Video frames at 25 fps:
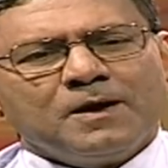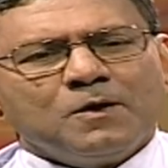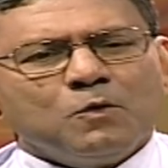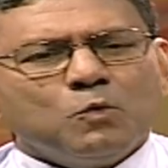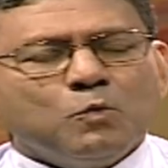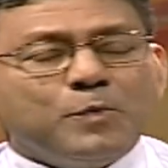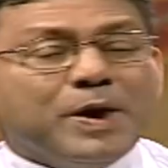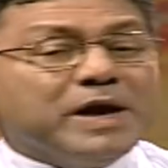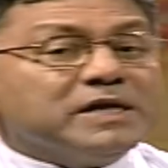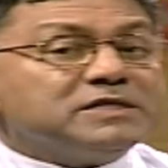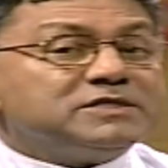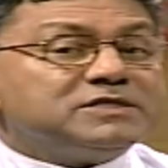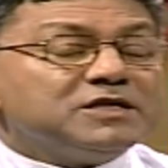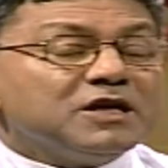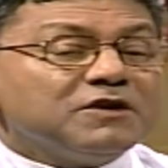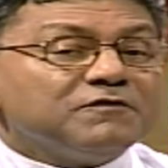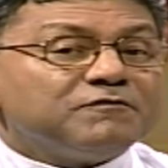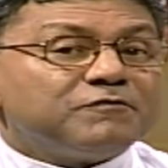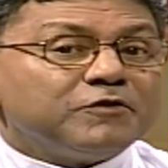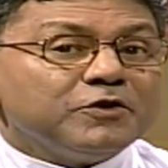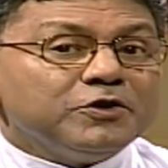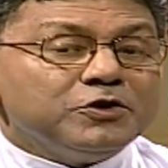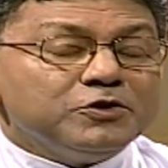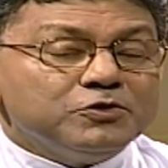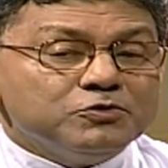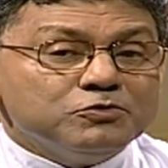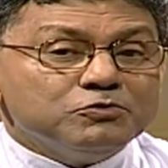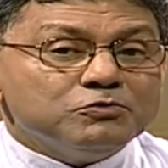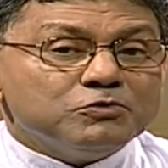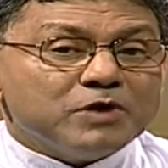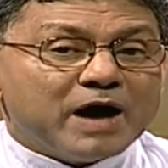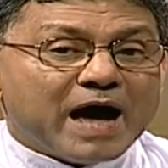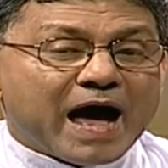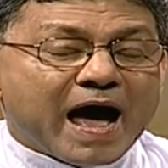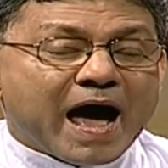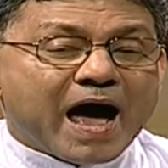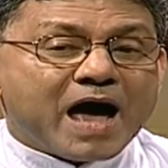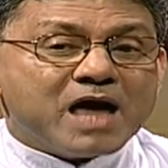waiting for you
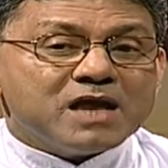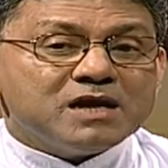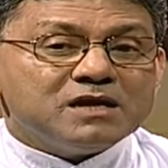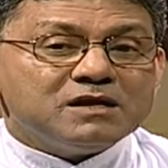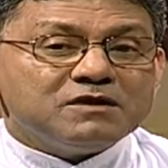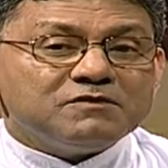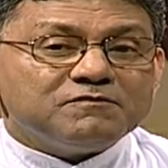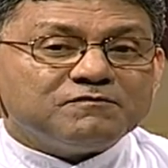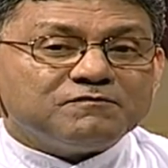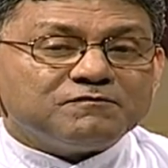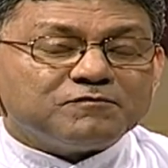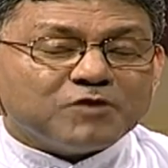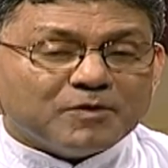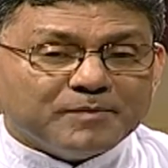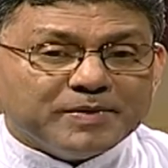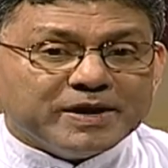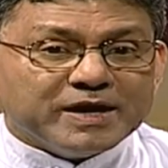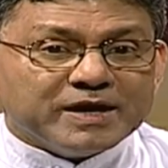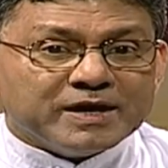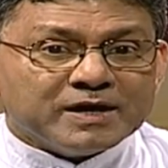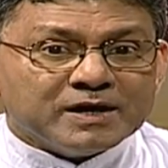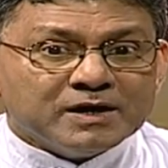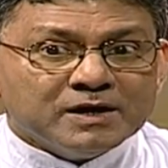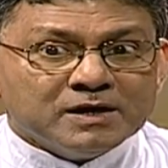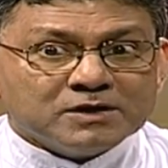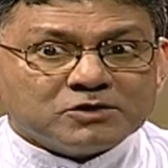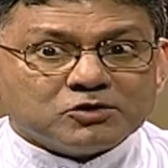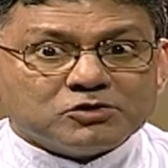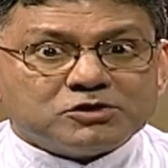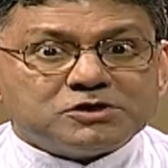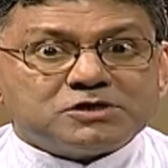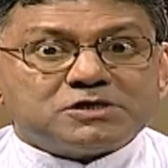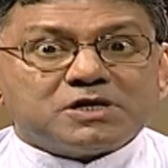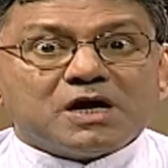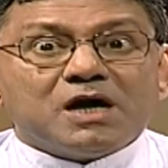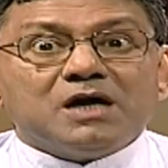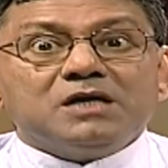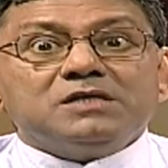and for me to
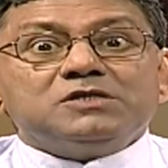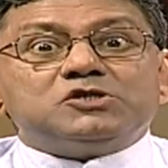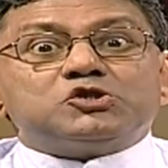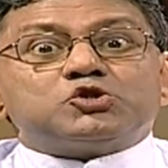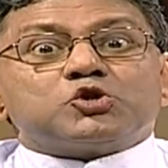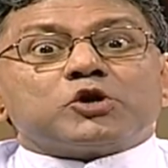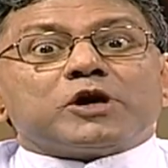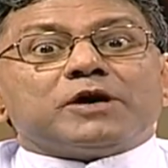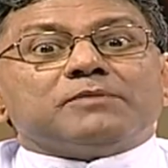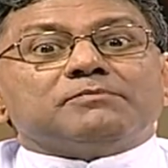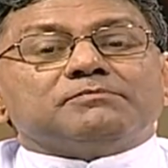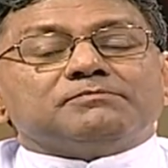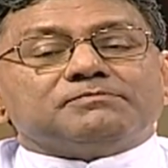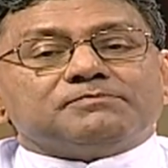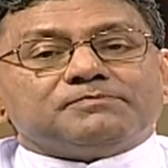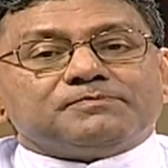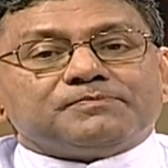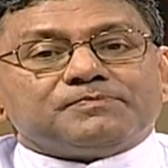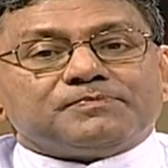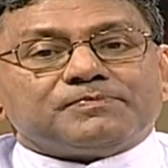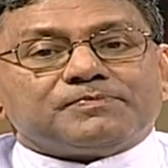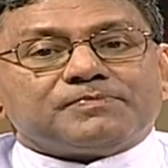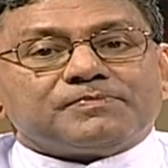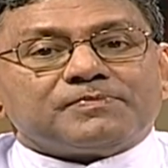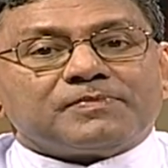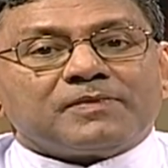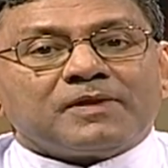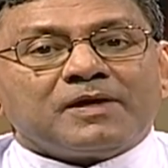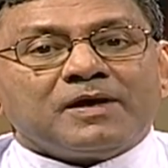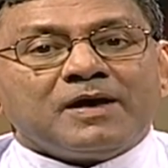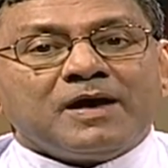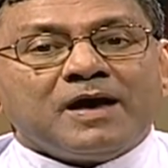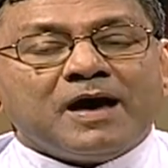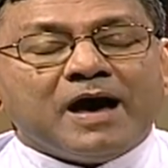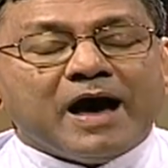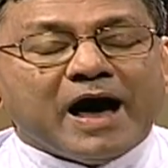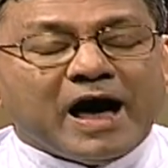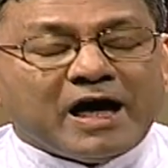turn to Him.
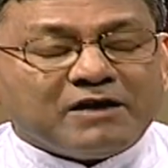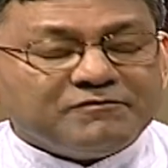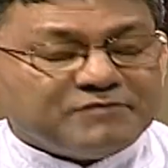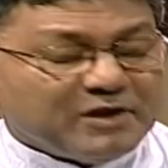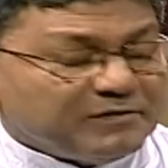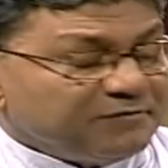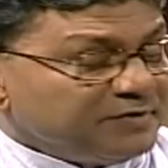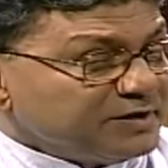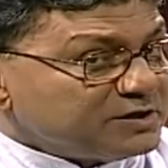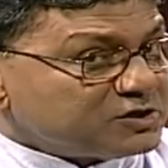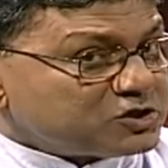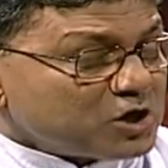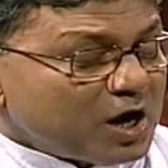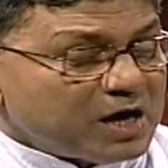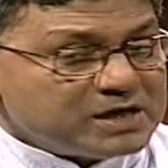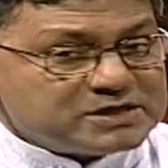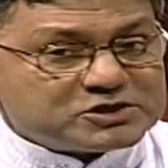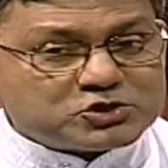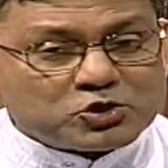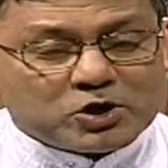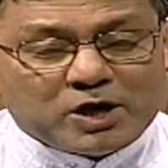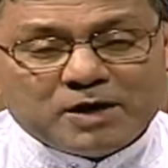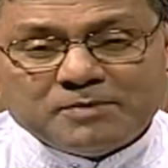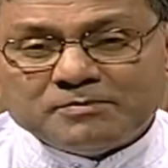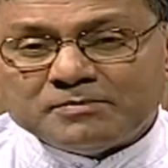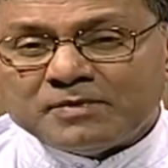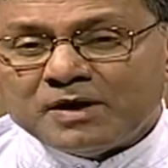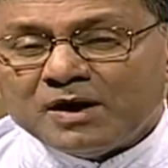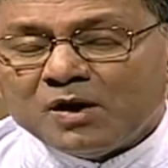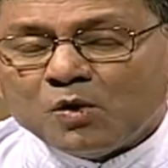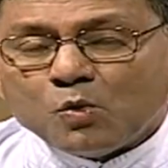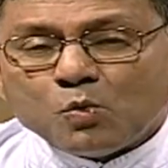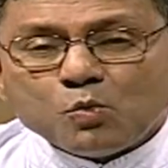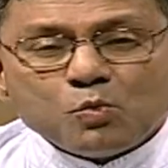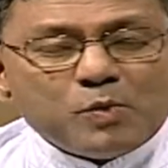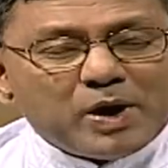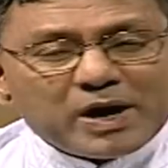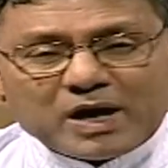And when we turn to Him,
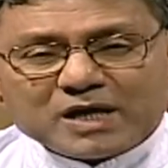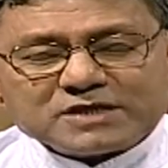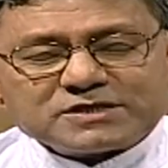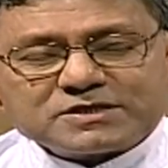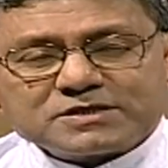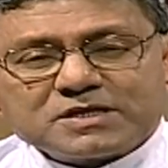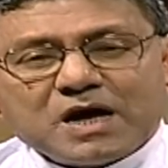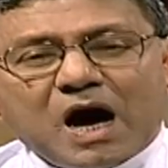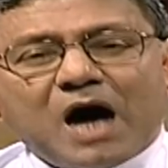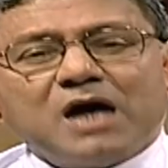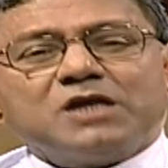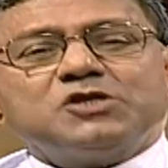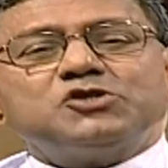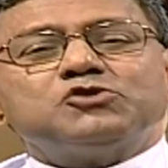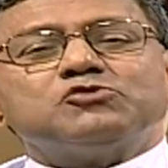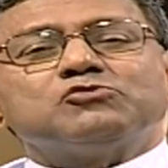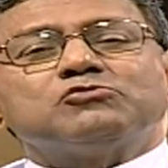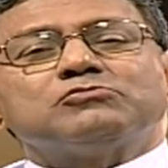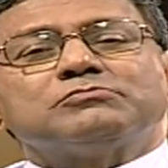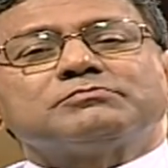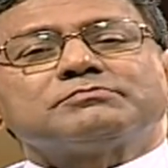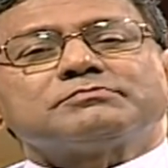what does God do?